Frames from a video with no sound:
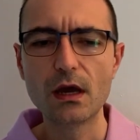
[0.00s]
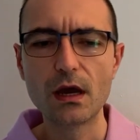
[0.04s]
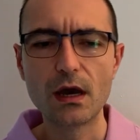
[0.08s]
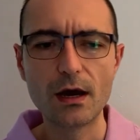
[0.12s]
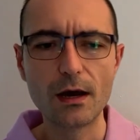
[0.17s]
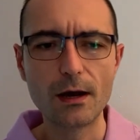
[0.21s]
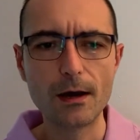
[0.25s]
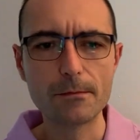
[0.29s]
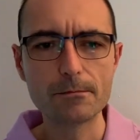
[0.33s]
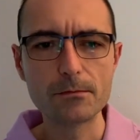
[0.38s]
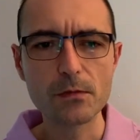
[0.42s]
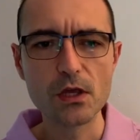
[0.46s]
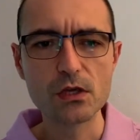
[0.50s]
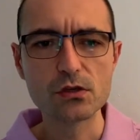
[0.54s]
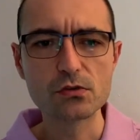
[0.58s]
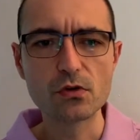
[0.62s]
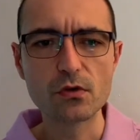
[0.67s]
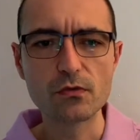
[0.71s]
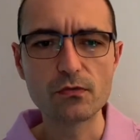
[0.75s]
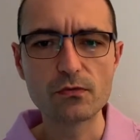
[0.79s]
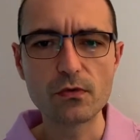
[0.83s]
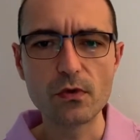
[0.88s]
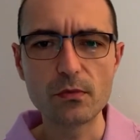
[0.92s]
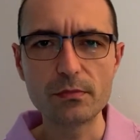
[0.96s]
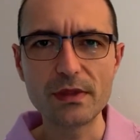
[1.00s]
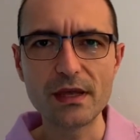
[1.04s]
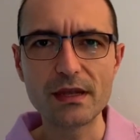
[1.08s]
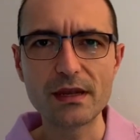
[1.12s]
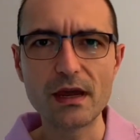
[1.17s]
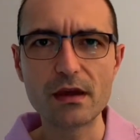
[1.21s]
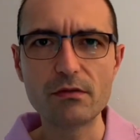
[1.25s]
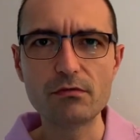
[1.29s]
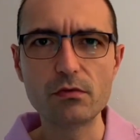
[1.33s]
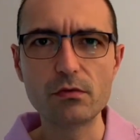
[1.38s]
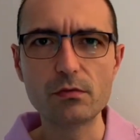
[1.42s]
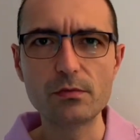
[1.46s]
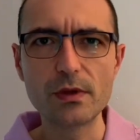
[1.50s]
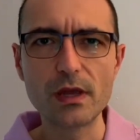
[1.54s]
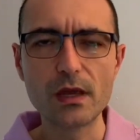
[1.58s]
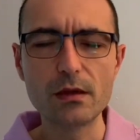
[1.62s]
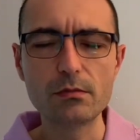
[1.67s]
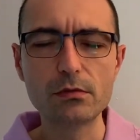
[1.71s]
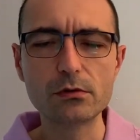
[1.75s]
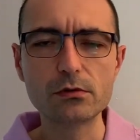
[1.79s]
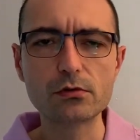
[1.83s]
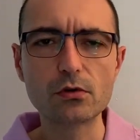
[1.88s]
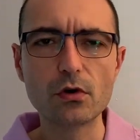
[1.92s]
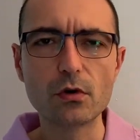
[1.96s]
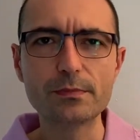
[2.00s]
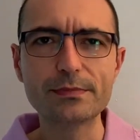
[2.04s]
Um, so from that, I will be able to